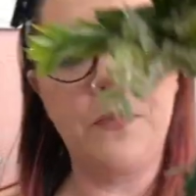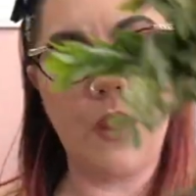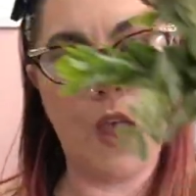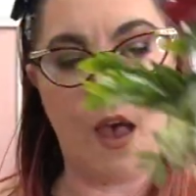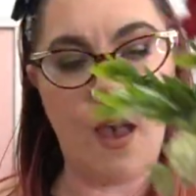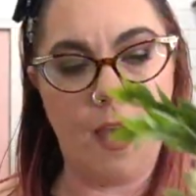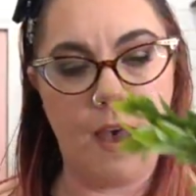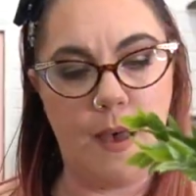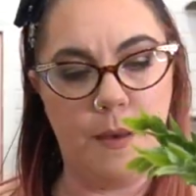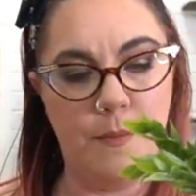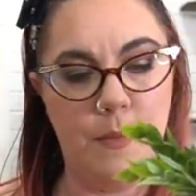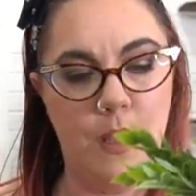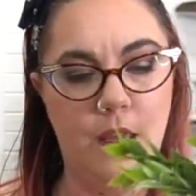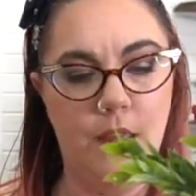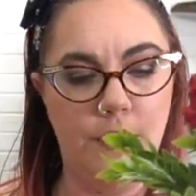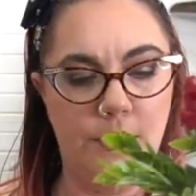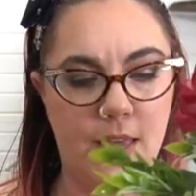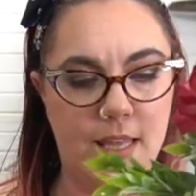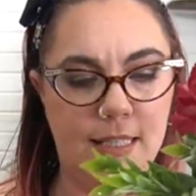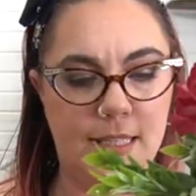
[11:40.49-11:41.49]
Um,
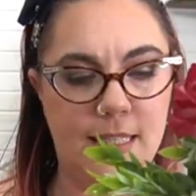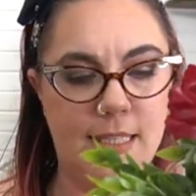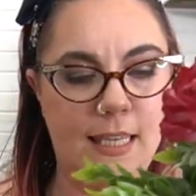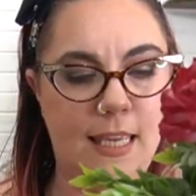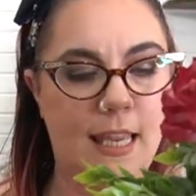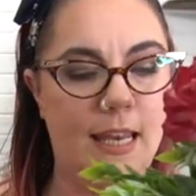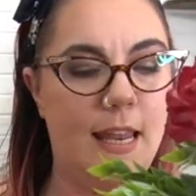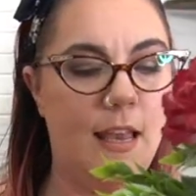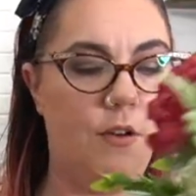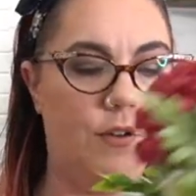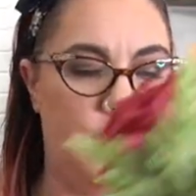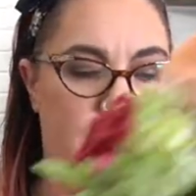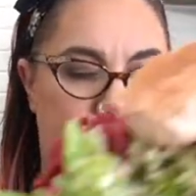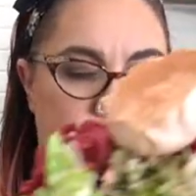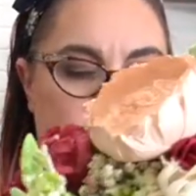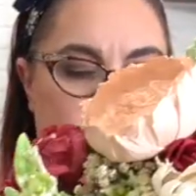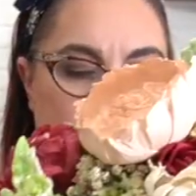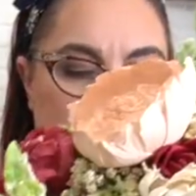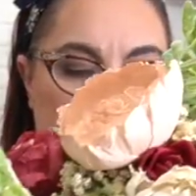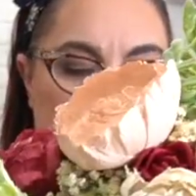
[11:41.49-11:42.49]
that's sticking out, and it's
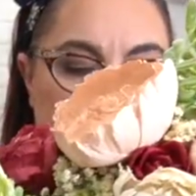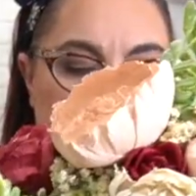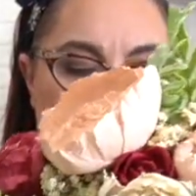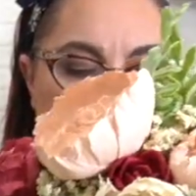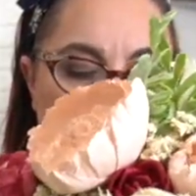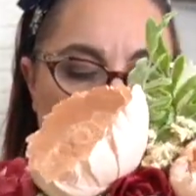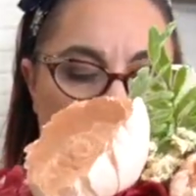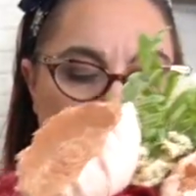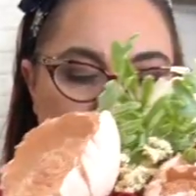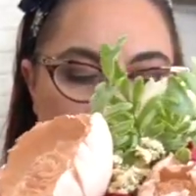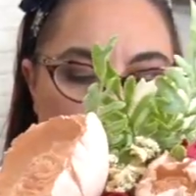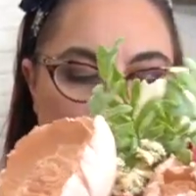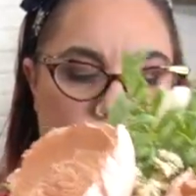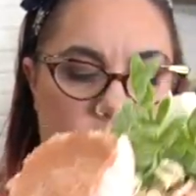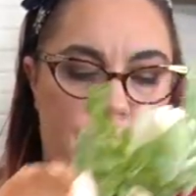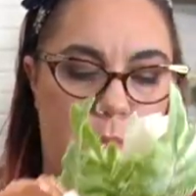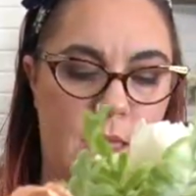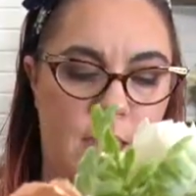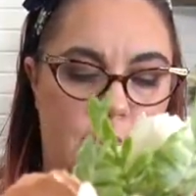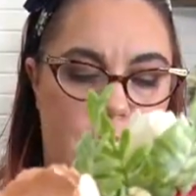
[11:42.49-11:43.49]
actually
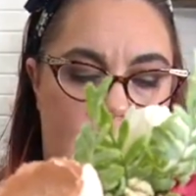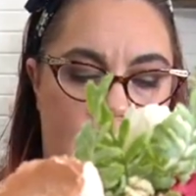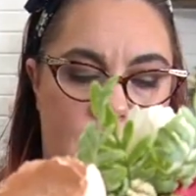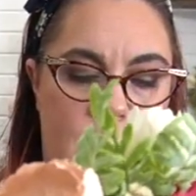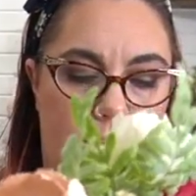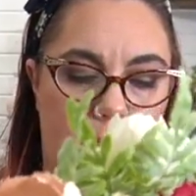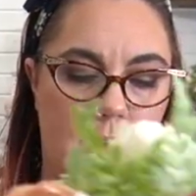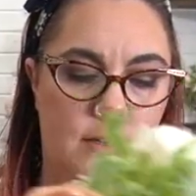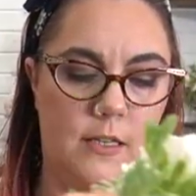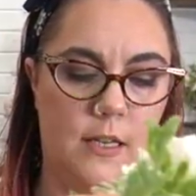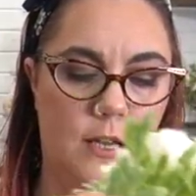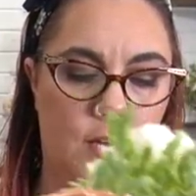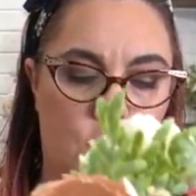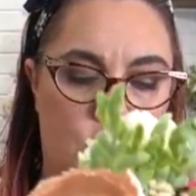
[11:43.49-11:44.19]
poking me in the hand.